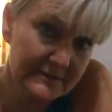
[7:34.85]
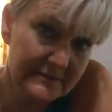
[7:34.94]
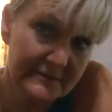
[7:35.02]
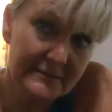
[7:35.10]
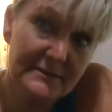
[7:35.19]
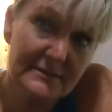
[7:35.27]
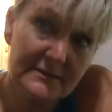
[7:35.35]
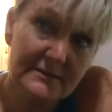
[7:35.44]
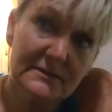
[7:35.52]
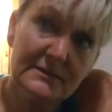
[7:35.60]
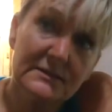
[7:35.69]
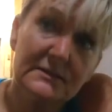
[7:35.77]
Right, but
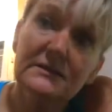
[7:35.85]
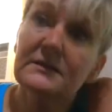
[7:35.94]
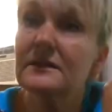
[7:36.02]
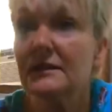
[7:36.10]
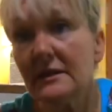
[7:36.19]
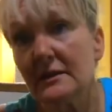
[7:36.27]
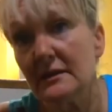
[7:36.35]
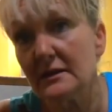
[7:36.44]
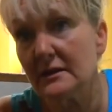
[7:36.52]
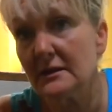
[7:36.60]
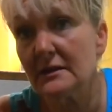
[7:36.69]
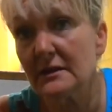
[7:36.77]
that you're,
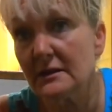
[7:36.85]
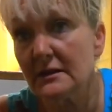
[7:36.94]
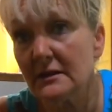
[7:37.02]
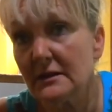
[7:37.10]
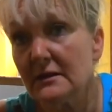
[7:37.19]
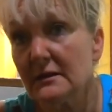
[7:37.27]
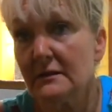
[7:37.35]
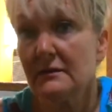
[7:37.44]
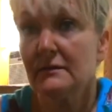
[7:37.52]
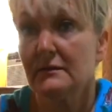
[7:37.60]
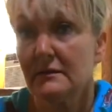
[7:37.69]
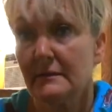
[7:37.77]
yes, you're going to go to
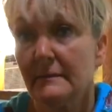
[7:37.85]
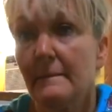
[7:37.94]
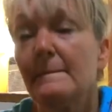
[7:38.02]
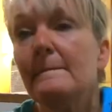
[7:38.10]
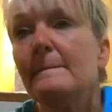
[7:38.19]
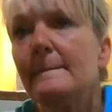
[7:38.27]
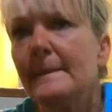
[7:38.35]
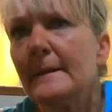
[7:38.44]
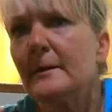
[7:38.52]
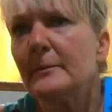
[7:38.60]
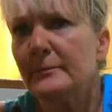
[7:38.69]
Uganda with us, but